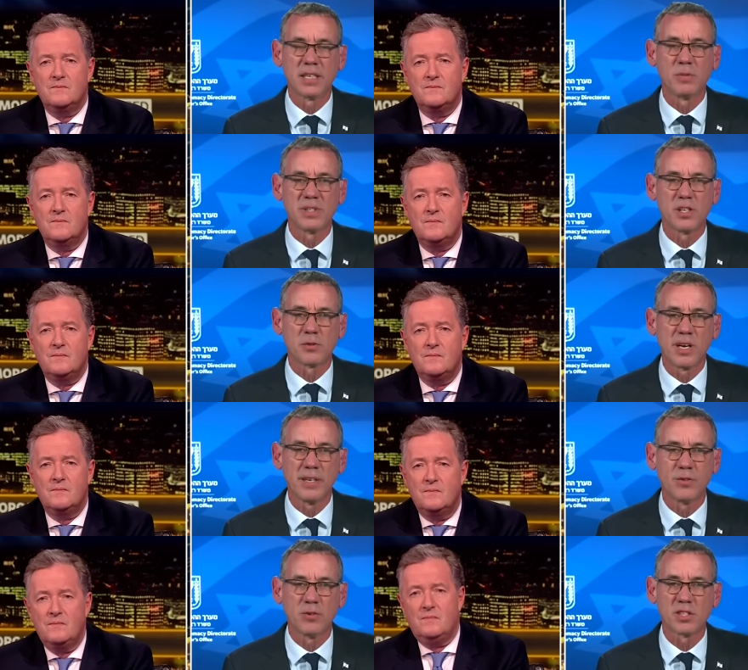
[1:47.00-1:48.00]
Speaker 1: that it was
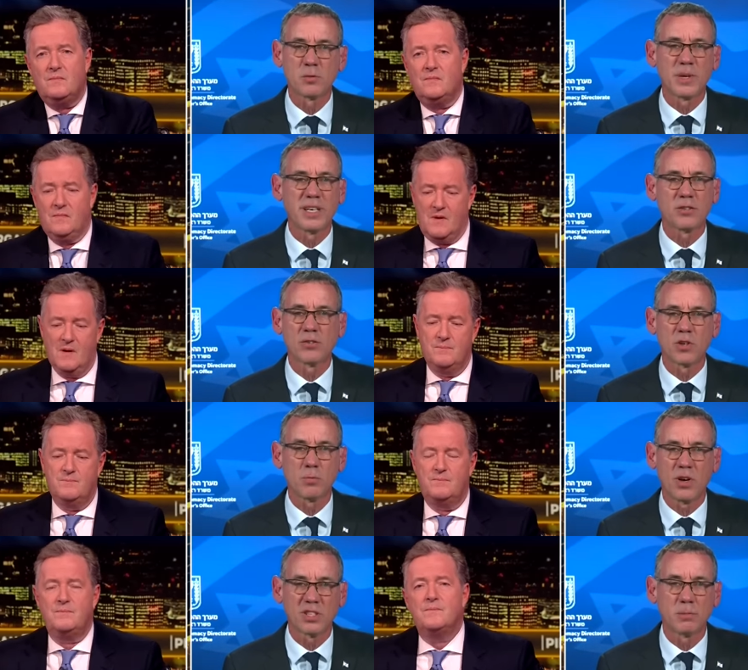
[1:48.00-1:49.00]
Israeli forces, but it's
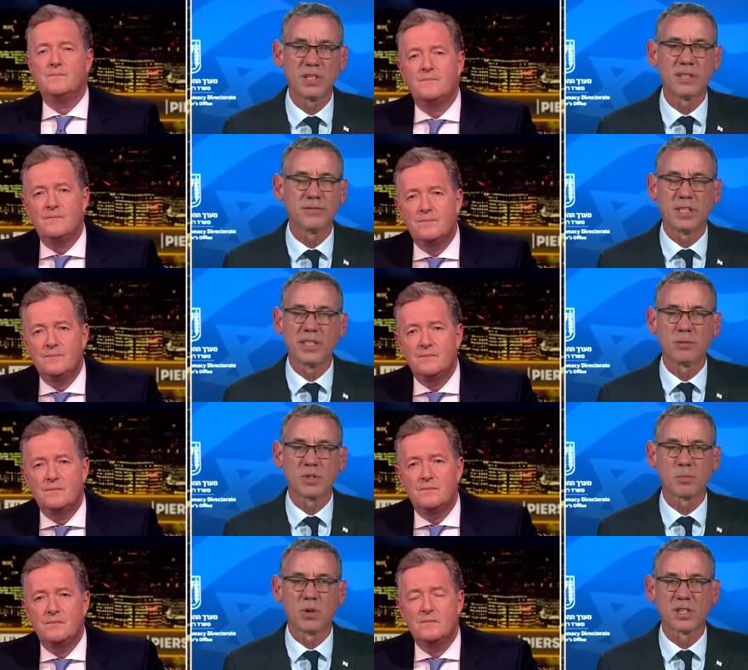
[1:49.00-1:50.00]
also possible that it
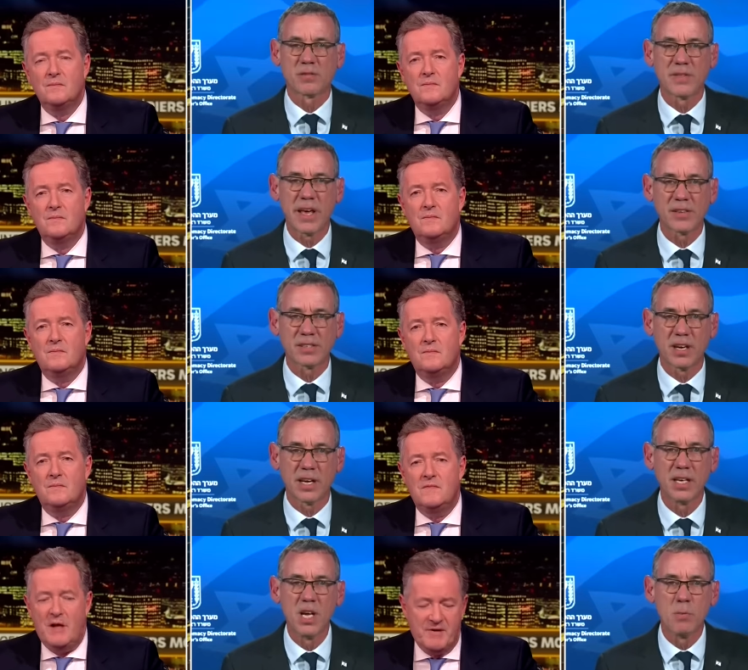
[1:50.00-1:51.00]
was bullets from the other
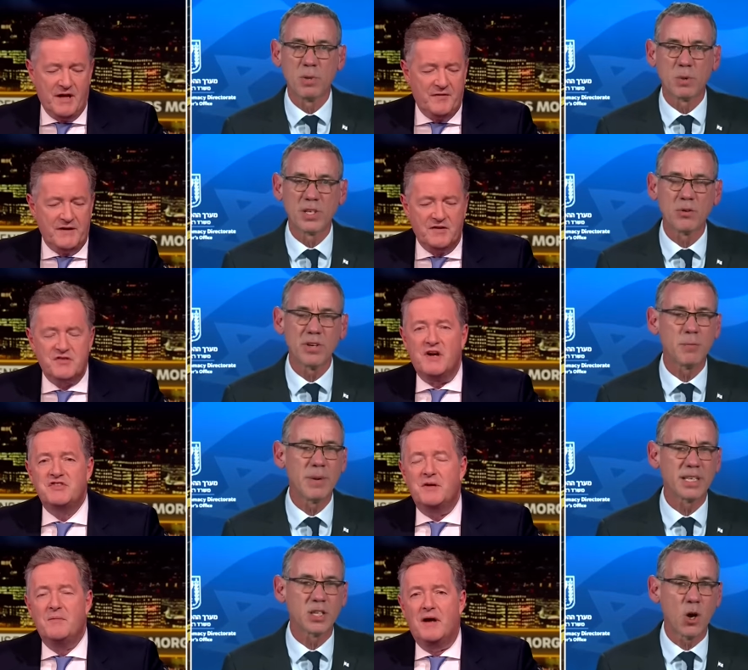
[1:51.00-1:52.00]
side. Yeah, but I think but you're
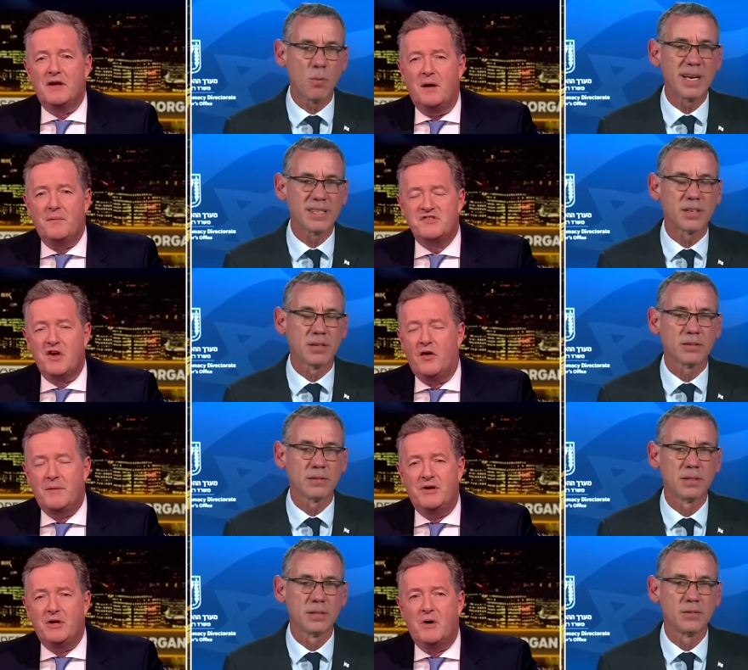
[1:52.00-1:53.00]
stretching my. I'm sorry, zone.
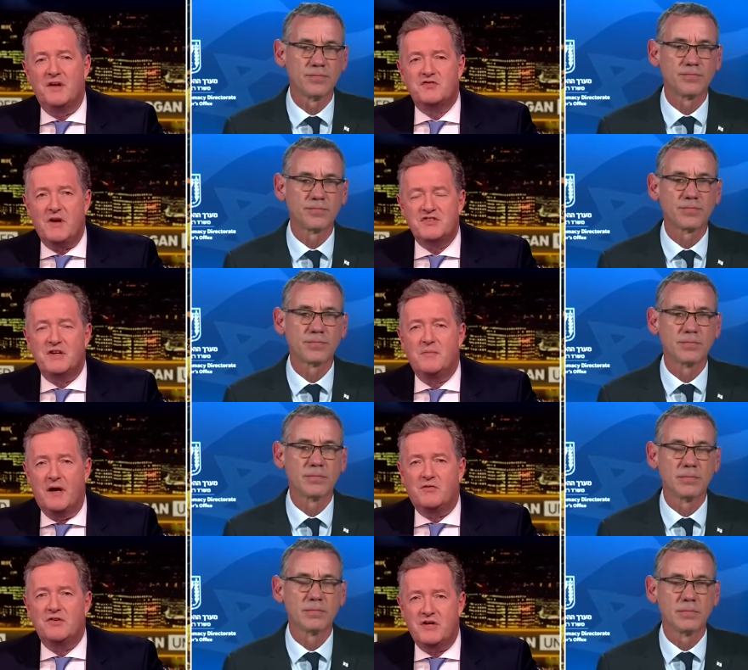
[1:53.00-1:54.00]
but
Speaker 2: you are stretching my
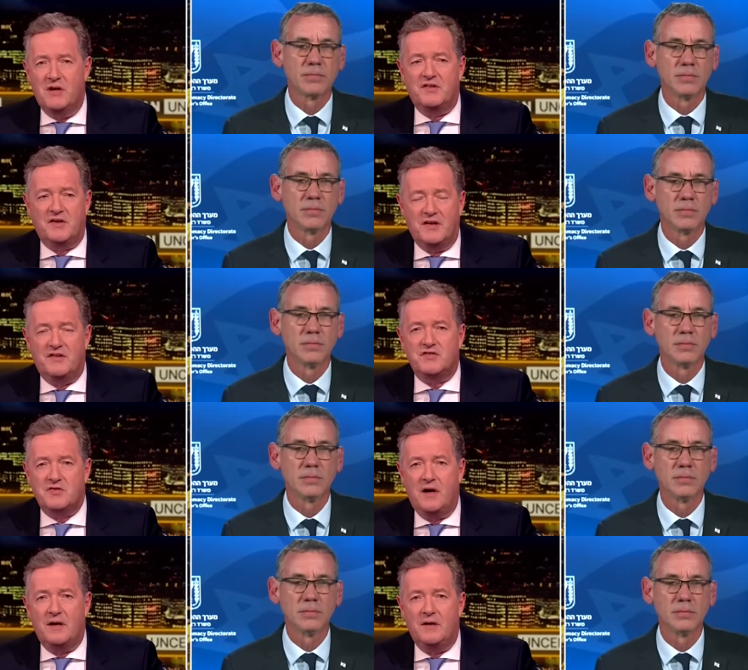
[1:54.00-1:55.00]
credulity to
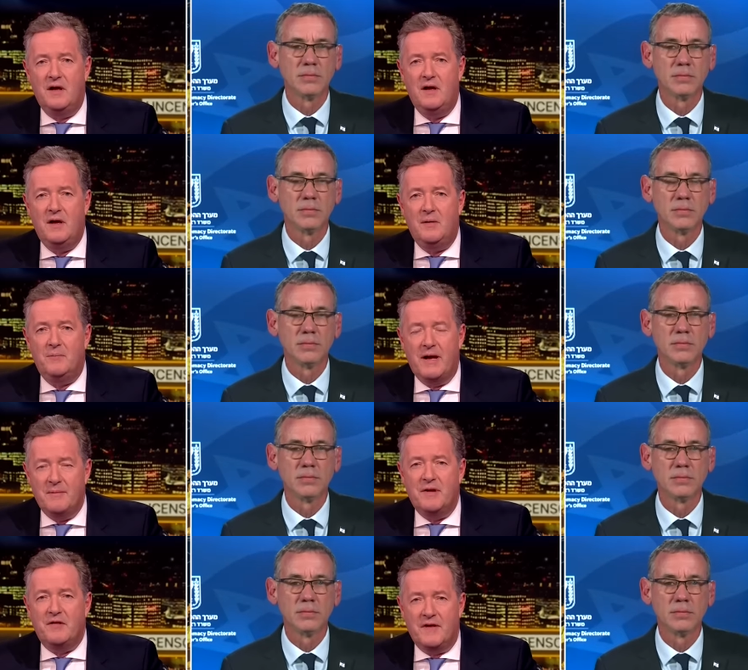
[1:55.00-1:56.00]
try and make
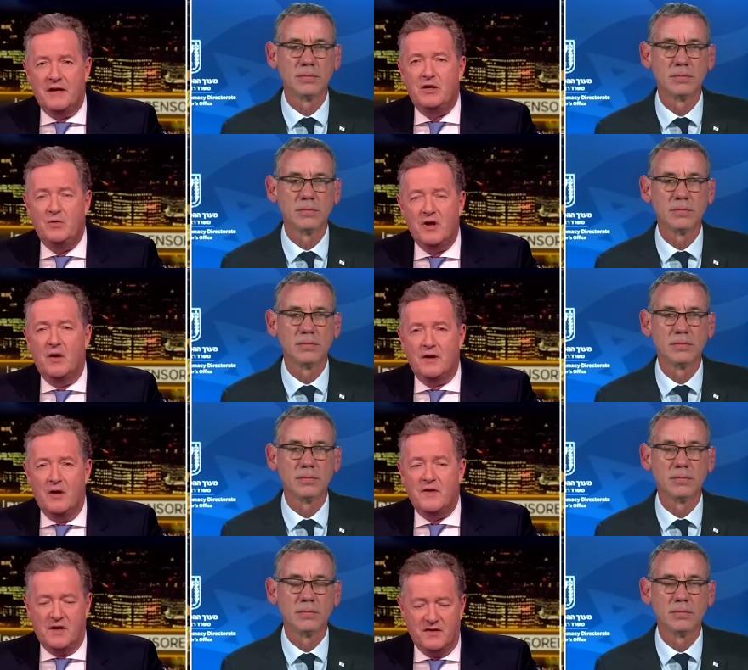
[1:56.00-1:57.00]
me think you don't know
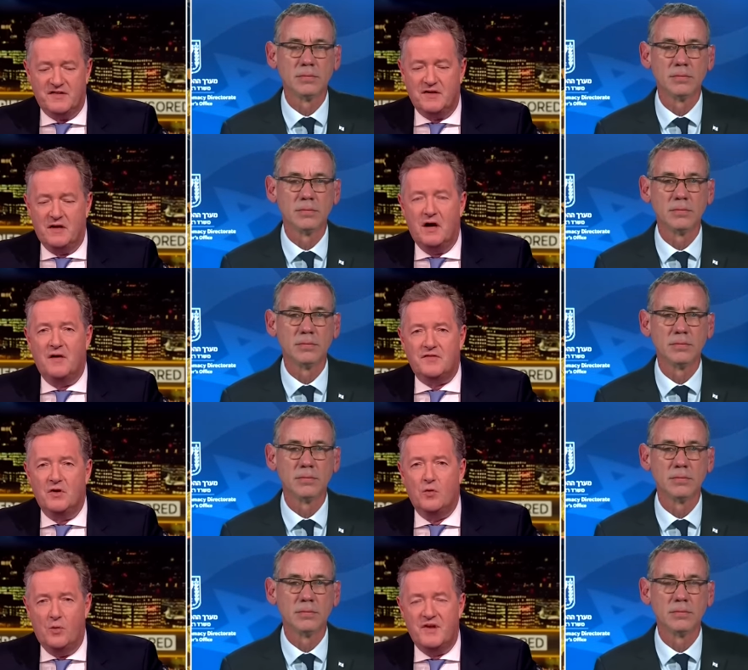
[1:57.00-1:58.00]
the answer after
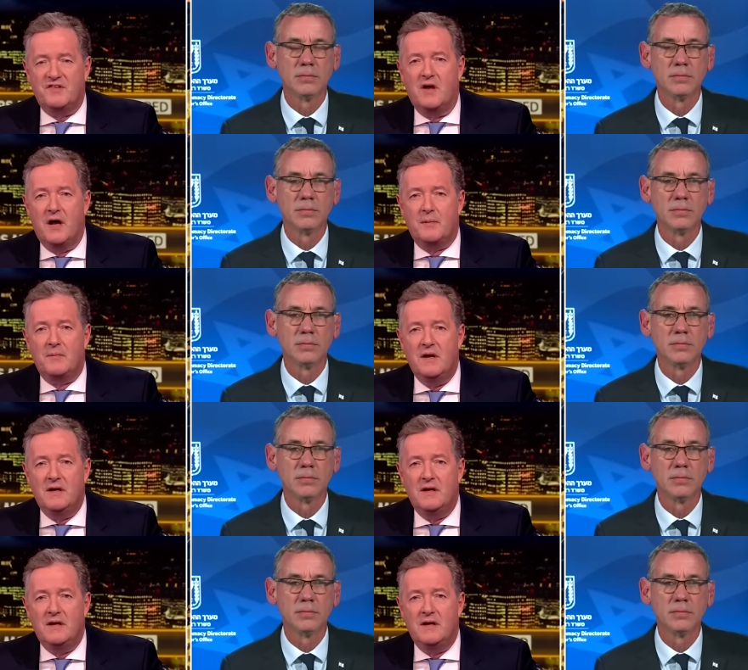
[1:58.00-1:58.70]
all this time,